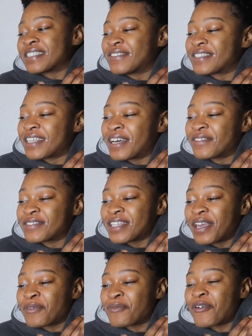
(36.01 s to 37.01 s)
Sometimes,
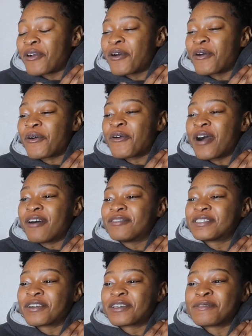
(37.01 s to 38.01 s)
like, bro, I
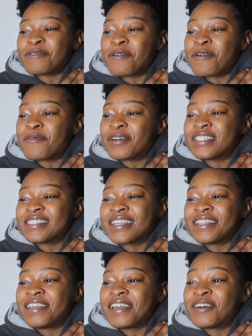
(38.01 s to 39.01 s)
was talking to my mom about this the
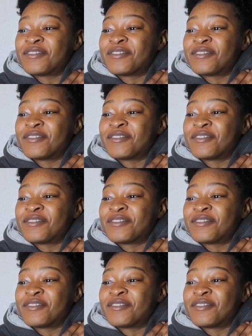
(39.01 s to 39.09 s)
other day.